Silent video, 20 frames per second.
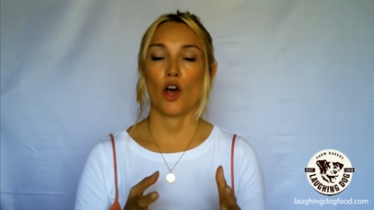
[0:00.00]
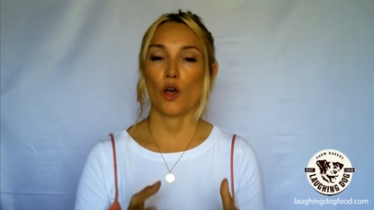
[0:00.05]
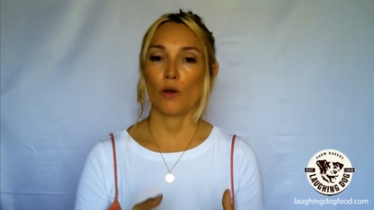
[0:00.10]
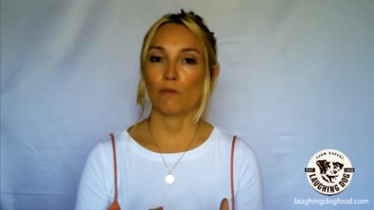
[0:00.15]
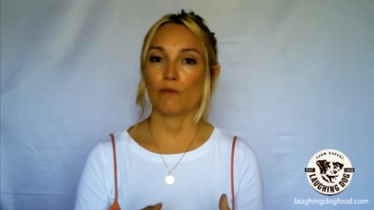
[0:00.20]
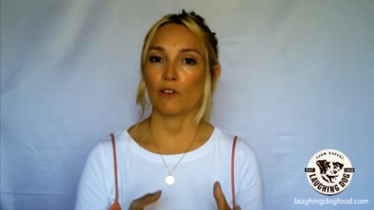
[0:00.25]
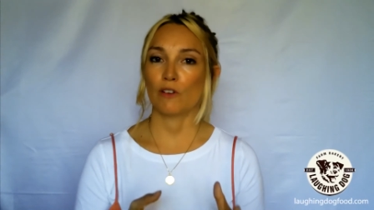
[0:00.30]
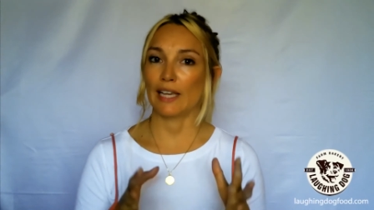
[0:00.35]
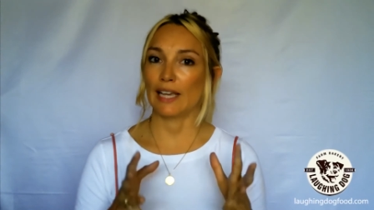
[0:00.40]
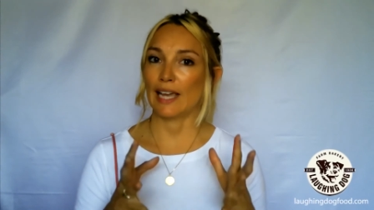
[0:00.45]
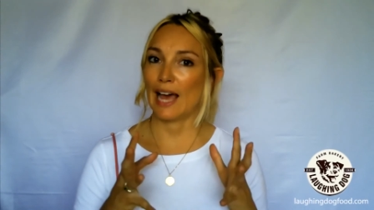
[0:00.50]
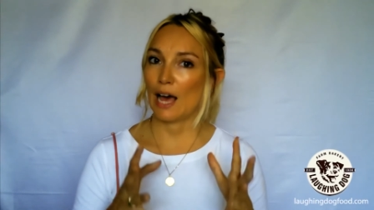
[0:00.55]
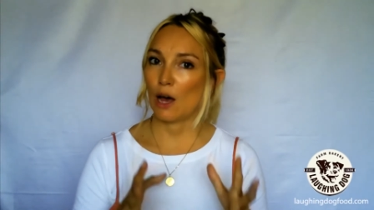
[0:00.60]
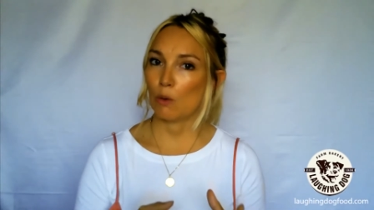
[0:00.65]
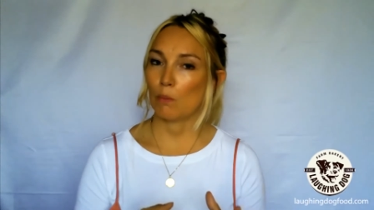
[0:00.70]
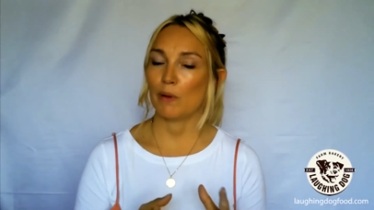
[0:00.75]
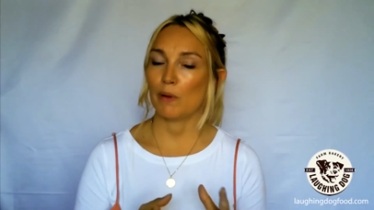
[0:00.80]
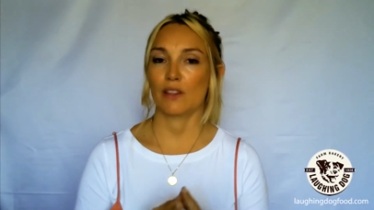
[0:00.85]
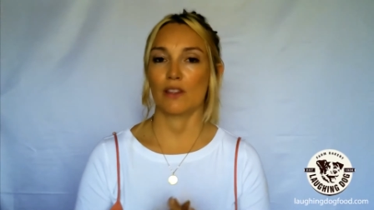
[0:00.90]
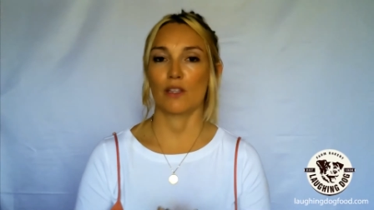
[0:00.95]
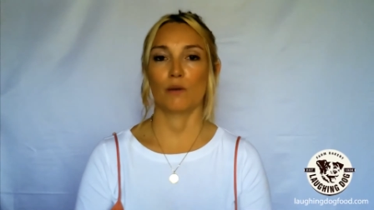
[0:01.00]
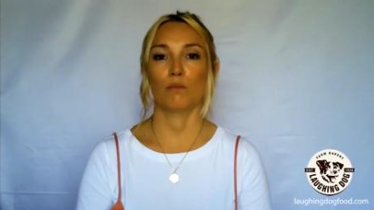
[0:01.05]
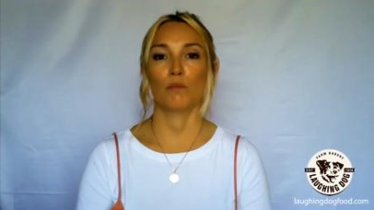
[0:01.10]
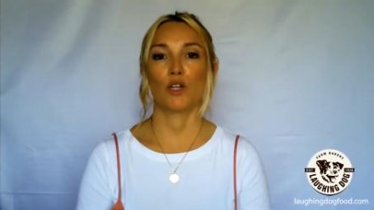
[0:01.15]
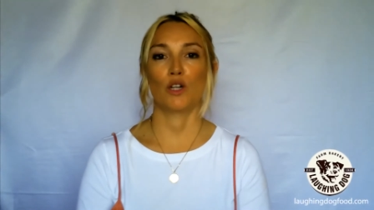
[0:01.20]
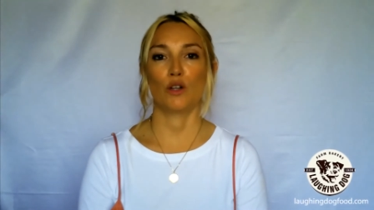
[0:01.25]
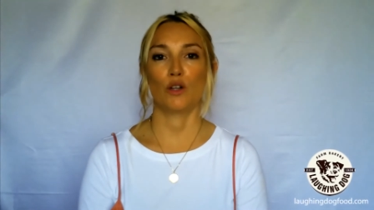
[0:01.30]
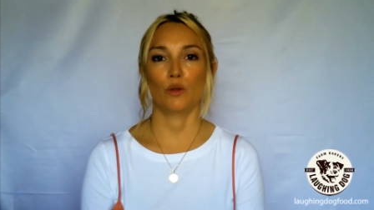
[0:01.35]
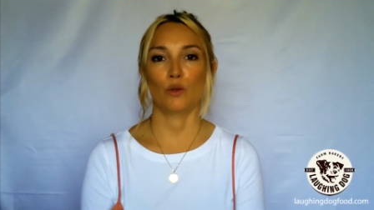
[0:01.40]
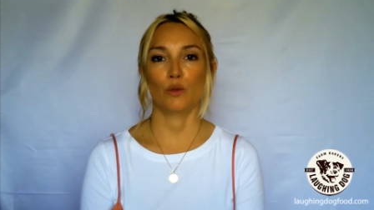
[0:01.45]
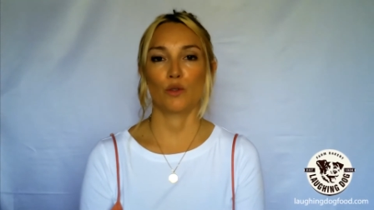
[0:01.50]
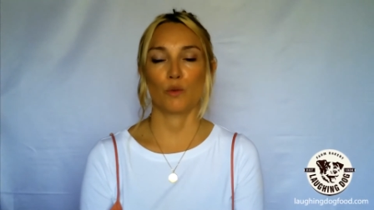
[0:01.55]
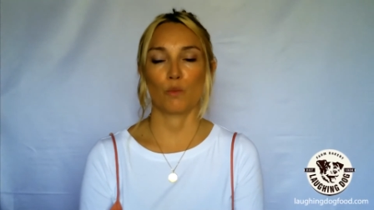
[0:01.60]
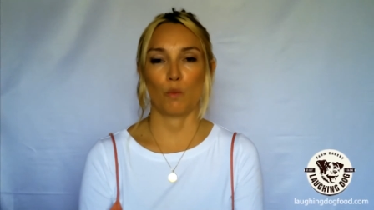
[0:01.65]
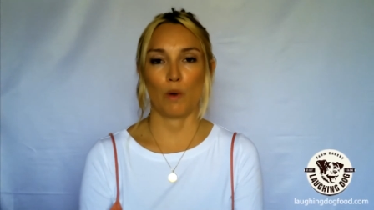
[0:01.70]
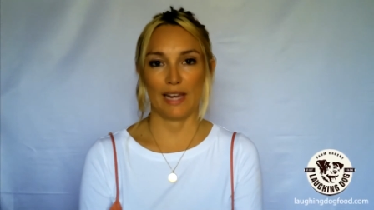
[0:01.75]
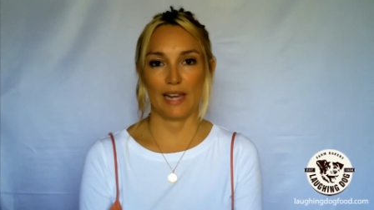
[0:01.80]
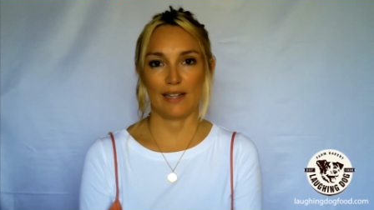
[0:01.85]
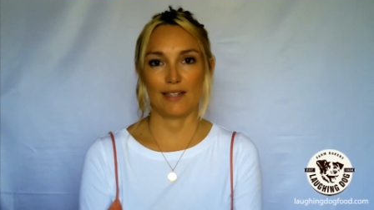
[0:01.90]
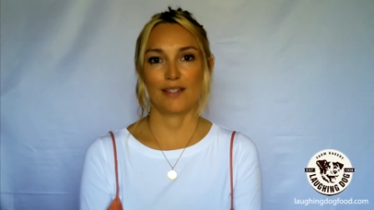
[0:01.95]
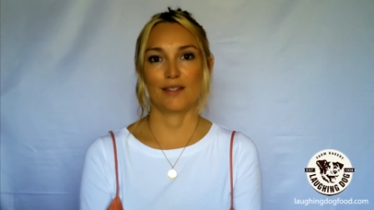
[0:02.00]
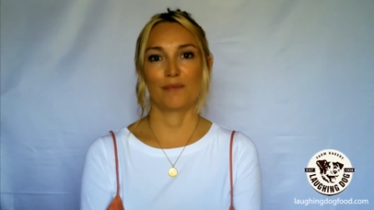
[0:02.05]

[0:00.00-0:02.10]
hopefully helping them lose weight.